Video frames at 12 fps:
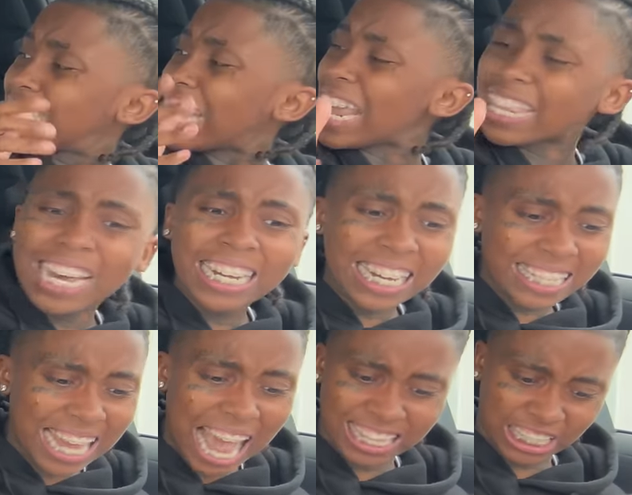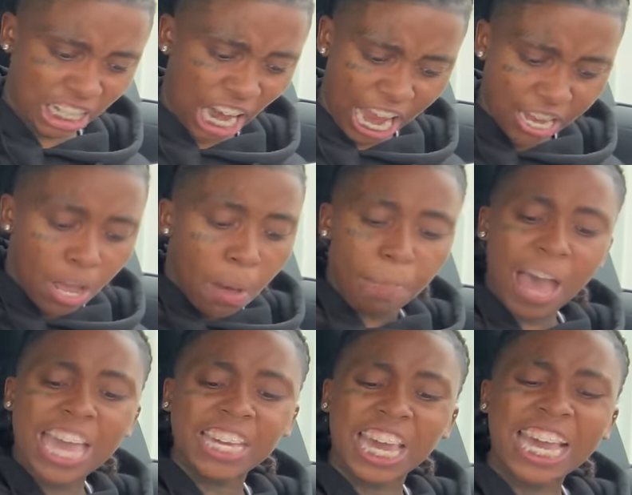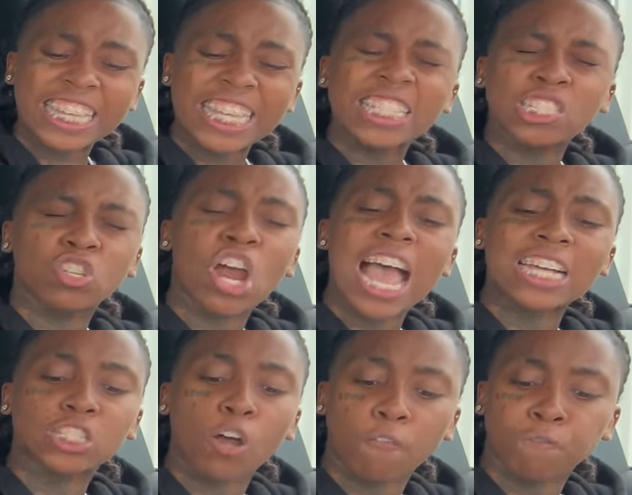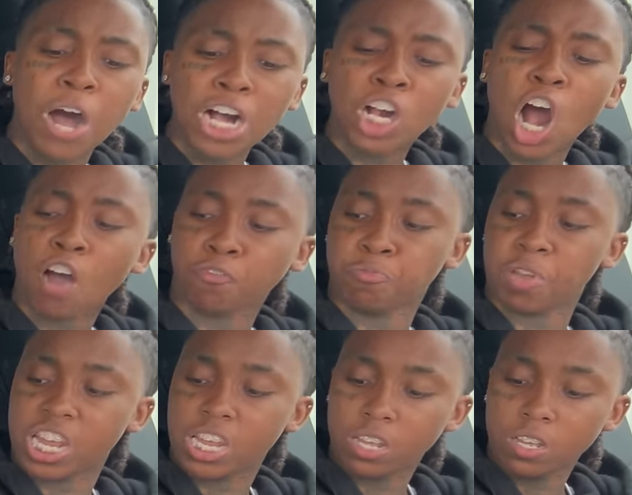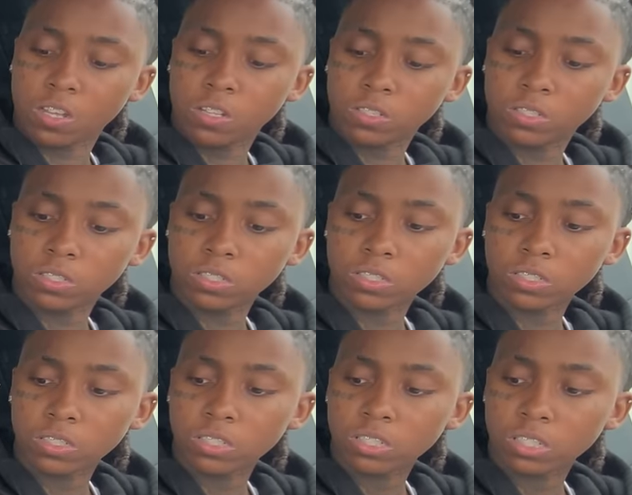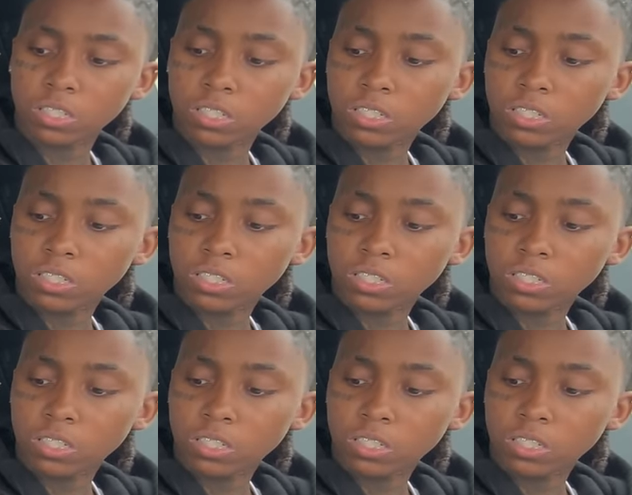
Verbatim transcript: see, look at that shit. So Man, get this trash wait, the fuck off me. Wait, Kim.